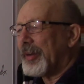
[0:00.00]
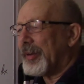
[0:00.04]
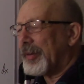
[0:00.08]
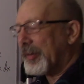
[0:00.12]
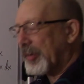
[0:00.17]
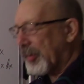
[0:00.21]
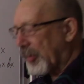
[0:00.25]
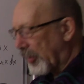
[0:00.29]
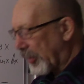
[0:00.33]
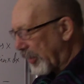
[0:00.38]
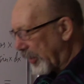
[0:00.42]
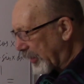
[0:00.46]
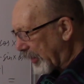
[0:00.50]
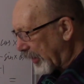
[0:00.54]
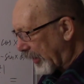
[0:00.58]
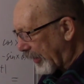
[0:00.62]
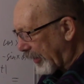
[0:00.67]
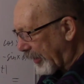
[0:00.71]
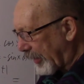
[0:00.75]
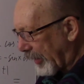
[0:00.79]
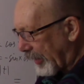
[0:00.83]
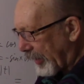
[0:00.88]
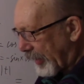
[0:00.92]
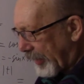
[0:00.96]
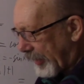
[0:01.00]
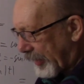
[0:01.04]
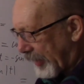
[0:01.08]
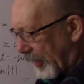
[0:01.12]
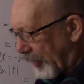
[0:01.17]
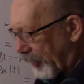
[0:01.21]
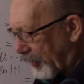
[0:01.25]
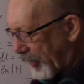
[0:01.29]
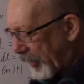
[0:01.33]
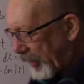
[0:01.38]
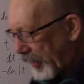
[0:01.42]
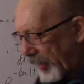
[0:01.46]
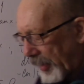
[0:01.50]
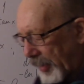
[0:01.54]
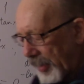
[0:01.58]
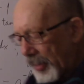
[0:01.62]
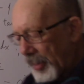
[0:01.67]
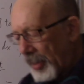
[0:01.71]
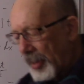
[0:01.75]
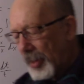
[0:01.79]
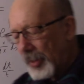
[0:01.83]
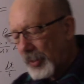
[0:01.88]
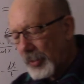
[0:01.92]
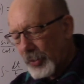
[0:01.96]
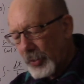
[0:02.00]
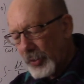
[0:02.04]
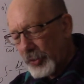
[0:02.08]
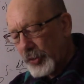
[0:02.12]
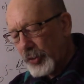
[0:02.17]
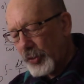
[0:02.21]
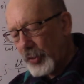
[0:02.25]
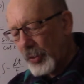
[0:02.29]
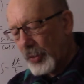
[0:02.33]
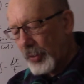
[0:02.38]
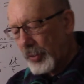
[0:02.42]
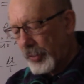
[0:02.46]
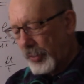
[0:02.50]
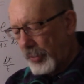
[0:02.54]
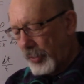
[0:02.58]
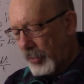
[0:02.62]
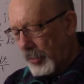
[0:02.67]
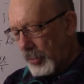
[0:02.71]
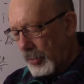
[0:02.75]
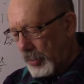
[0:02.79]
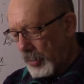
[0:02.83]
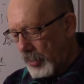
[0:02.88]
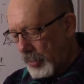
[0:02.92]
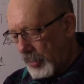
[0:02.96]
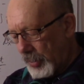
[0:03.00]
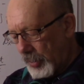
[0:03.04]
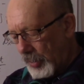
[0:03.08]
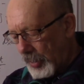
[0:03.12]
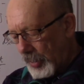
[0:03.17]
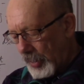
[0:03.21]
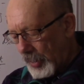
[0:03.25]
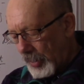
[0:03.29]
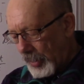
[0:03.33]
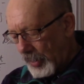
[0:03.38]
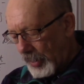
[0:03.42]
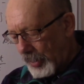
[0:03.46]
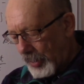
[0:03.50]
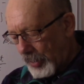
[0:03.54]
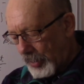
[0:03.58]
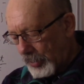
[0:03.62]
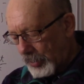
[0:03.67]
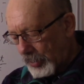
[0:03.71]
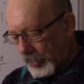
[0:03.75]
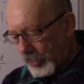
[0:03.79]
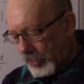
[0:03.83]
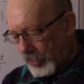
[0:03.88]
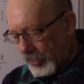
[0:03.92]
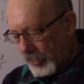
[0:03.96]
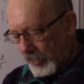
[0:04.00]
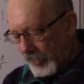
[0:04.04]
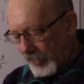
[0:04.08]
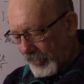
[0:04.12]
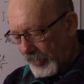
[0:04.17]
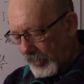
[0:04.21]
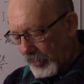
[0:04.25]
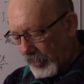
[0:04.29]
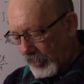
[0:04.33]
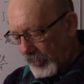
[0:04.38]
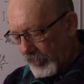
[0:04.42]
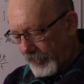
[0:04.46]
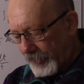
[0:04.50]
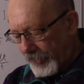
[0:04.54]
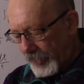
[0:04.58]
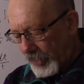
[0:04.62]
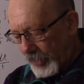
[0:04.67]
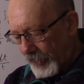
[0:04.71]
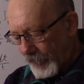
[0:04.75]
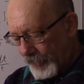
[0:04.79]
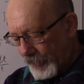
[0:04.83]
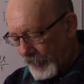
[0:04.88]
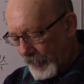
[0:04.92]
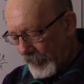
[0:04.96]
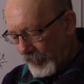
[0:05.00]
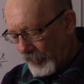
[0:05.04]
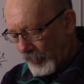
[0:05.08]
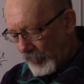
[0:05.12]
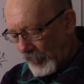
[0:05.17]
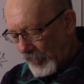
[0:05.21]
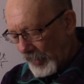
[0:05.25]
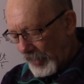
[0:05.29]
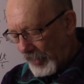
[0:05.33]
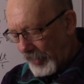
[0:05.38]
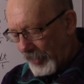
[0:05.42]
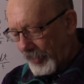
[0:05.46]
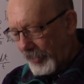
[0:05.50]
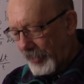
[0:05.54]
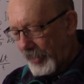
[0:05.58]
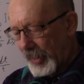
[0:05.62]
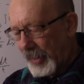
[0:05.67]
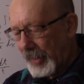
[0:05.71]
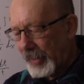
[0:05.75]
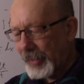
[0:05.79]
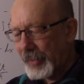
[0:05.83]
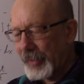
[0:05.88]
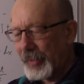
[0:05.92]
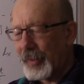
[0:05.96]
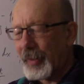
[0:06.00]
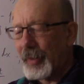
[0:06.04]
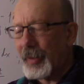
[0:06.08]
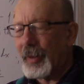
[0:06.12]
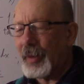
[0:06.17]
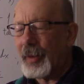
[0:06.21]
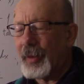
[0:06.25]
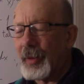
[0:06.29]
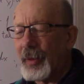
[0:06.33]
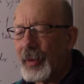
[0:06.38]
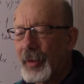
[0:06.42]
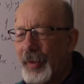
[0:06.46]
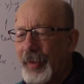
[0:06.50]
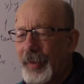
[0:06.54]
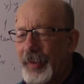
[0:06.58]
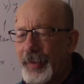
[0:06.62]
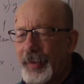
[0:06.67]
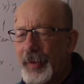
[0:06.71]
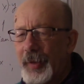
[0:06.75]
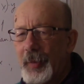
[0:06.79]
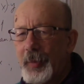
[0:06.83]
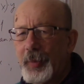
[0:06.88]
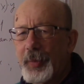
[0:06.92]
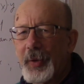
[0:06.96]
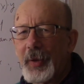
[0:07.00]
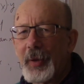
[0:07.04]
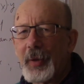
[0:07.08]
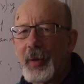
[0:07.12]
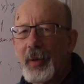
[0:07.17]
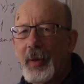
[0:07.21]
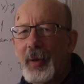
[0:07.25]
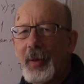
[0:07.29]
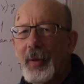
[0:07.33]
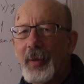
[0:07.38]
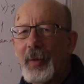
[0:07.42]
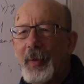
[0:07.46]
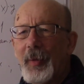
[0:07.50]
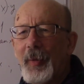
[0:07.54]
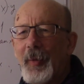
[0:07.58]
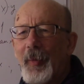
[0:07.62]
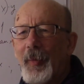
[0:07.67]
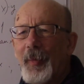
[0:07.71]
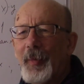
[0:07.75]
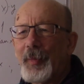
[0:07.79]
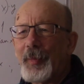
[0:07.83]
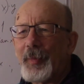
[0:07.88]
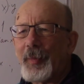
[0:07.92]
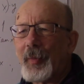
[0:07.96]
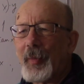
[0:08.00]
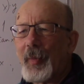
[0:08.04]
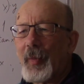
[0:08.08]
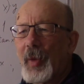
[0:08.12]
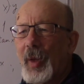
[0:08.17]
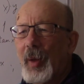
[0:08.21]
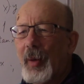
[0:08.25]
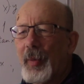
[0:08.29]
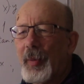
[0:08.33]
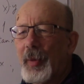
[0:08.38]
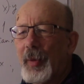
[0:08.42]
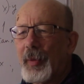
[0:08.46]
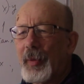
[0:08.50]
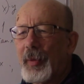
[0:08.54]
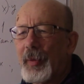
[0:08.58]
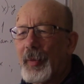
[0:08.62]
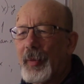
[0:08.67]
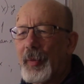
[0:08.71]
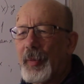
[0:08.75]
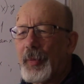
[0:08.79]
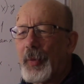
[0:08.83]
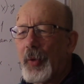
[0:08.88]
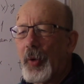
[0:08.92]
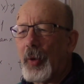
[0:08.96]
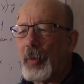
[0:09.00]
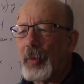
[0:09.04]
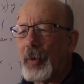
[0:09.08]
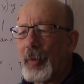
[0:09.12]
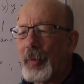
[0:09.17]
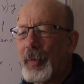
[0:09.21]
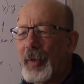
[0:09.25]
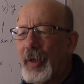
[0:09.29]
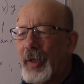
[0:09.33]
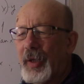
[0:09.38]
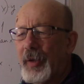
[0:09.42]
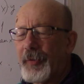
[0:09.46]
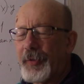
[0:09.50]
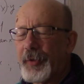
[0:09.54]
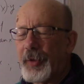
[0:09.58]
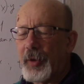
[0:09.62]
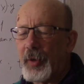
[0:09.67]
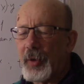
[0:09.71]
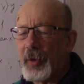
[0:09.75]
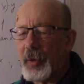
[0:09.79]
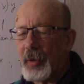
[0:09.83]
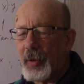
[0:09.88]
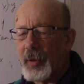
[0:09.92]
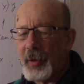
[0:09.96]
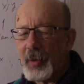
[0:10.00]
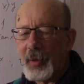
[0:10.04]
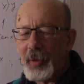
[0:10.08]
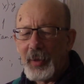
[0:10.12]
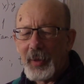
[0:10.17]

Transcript: so it is uh, simply to show you how to solve this uh, simple mm, uh, problem if you